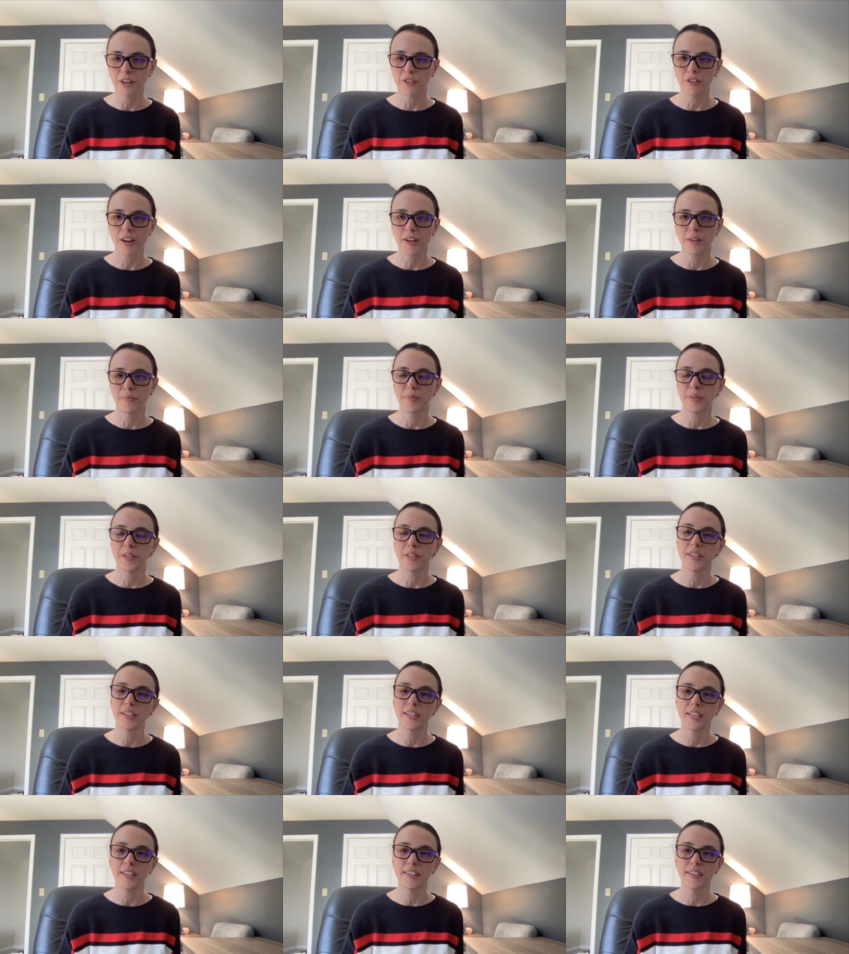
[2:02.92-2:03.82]

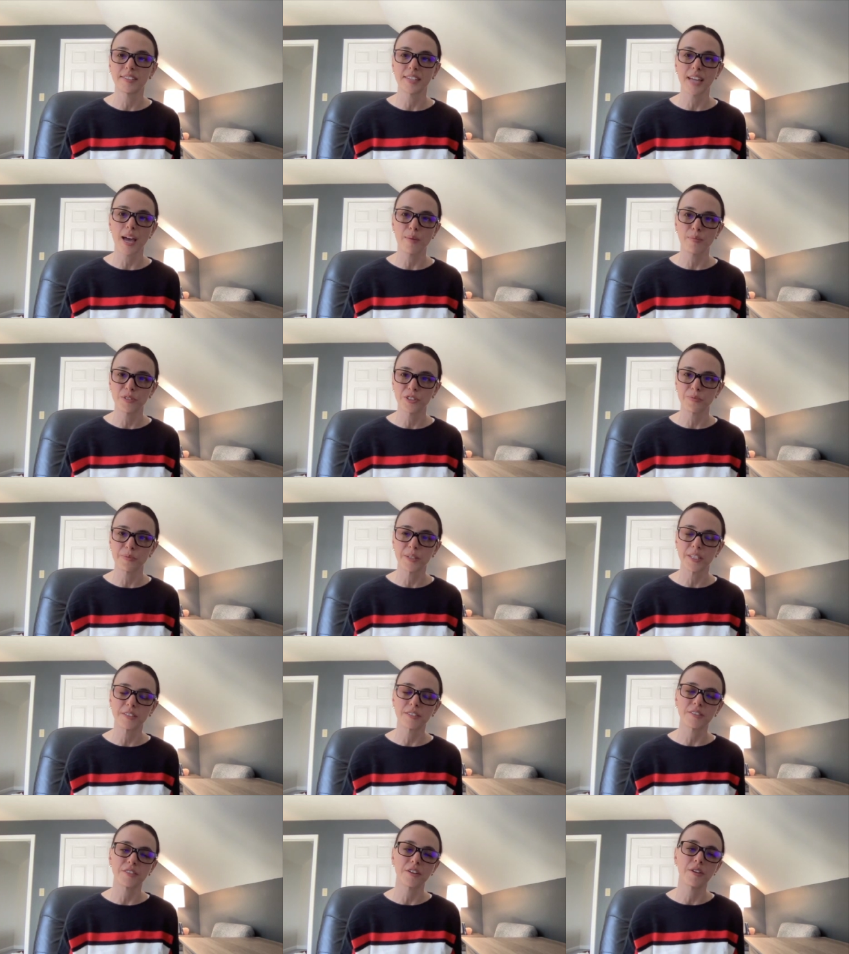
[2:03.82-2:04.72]
credibility
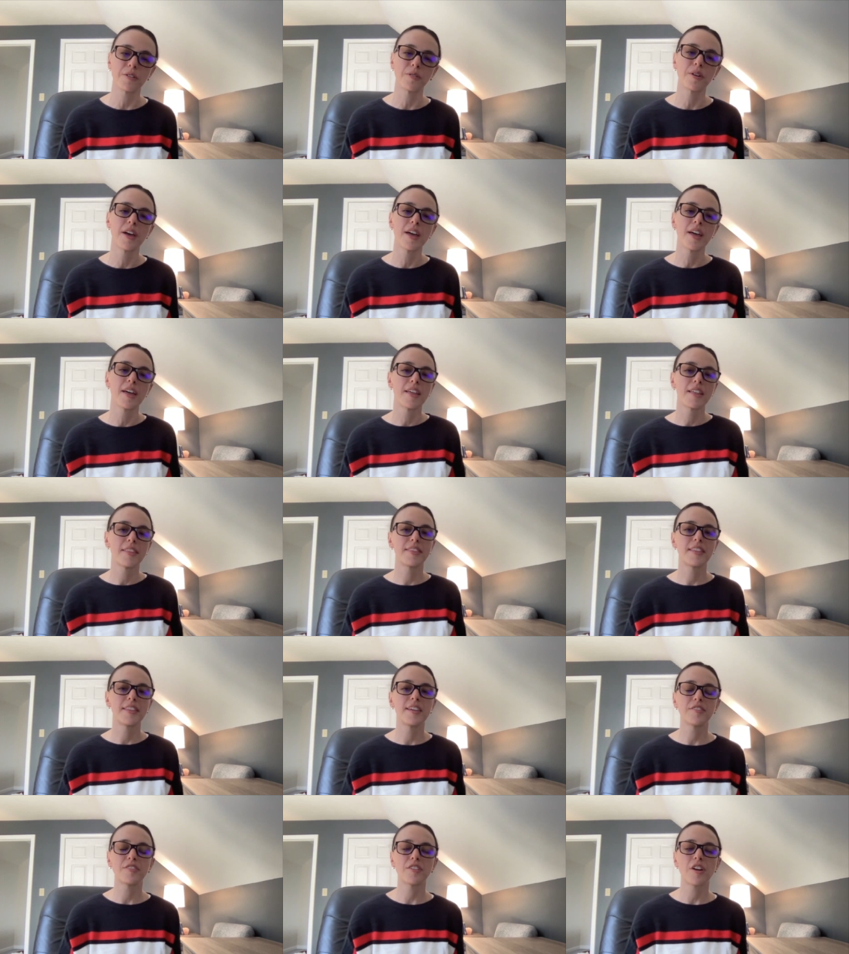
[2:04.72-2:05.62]
establishment. So
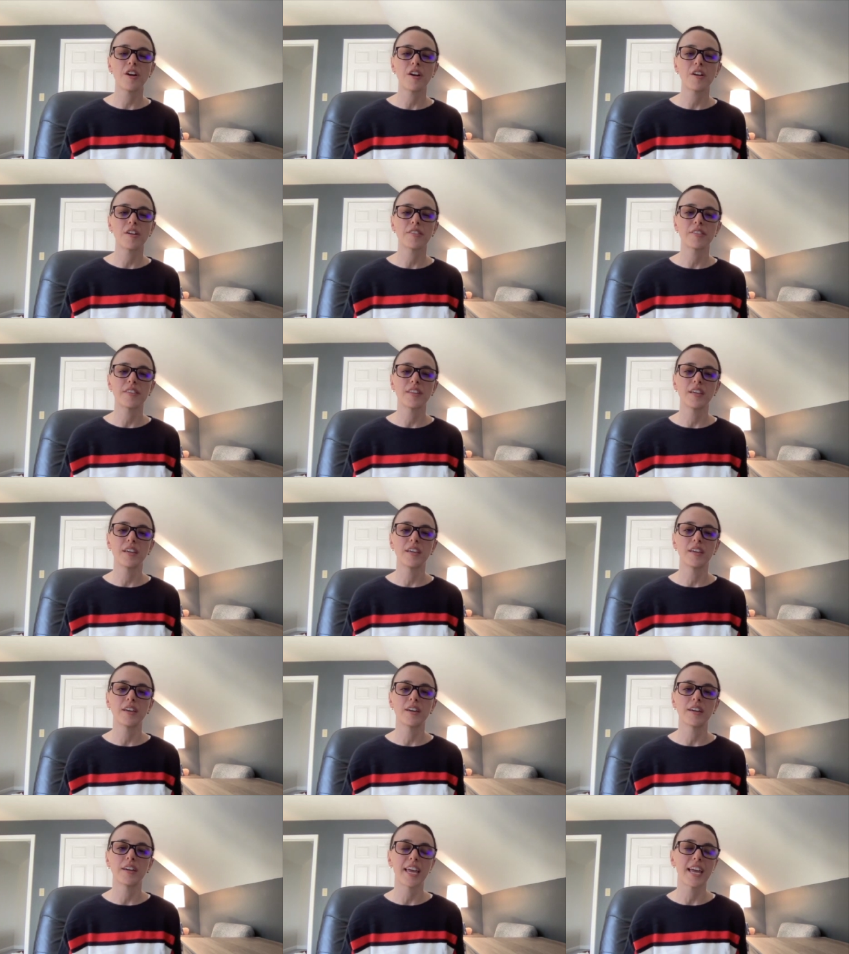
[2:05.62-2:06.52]
these are
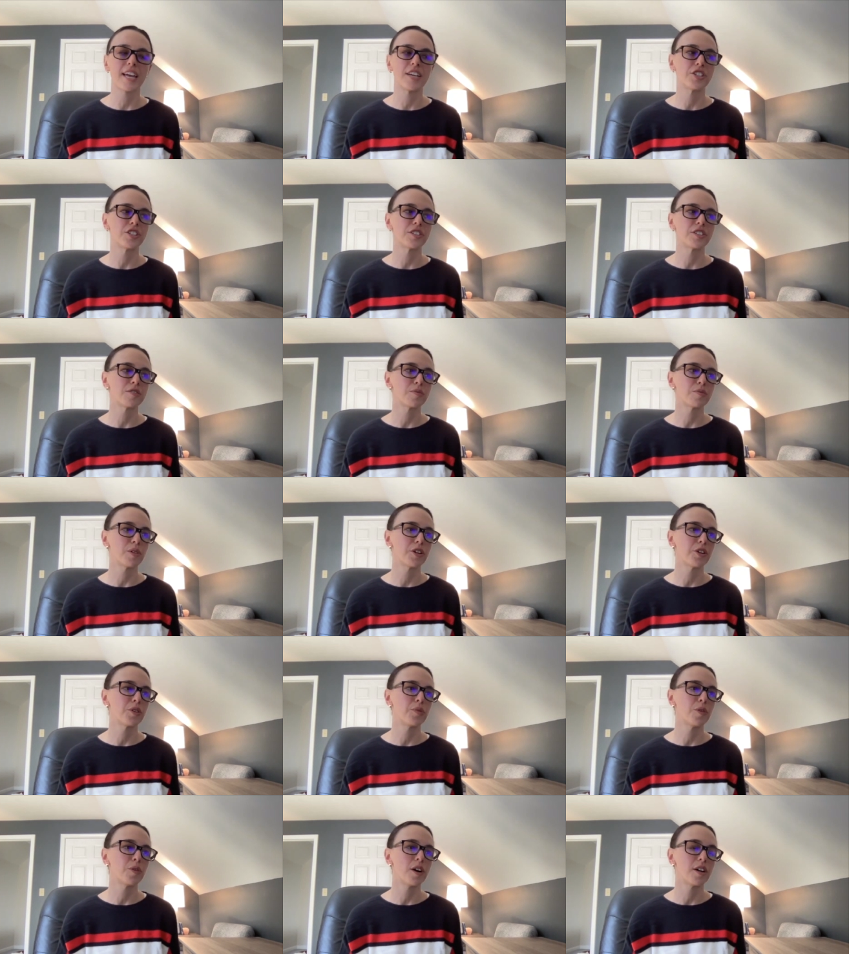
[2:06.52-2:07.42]
the occasions where
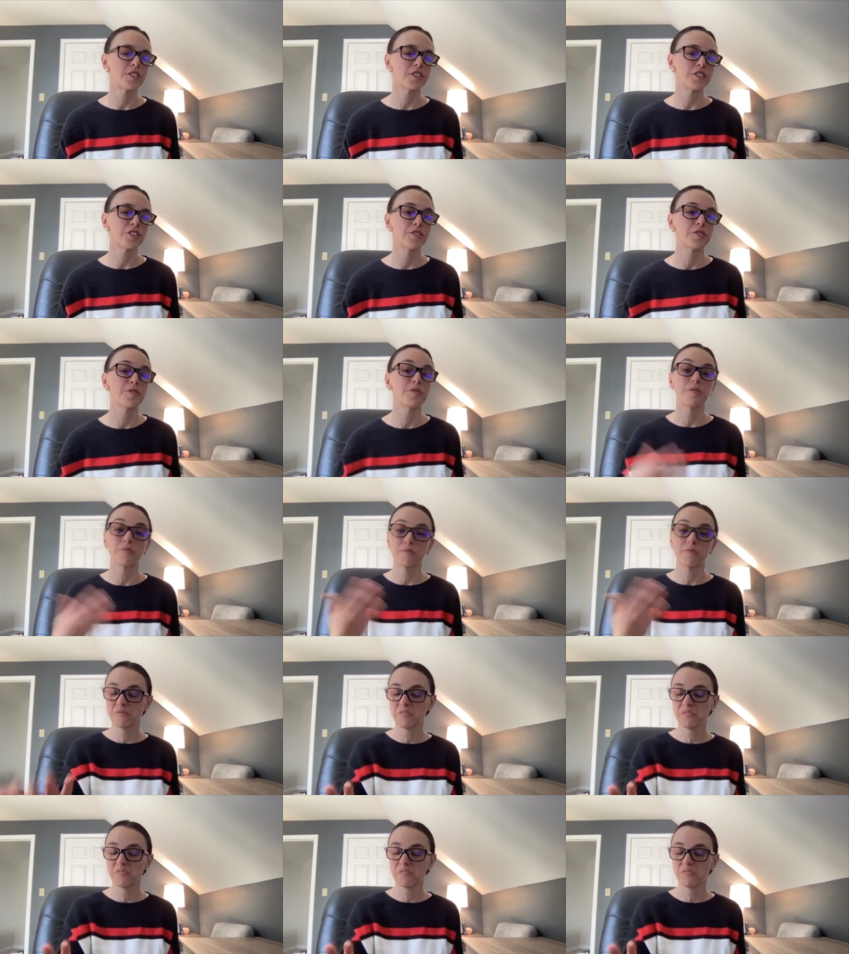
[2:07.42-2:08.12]
you want to,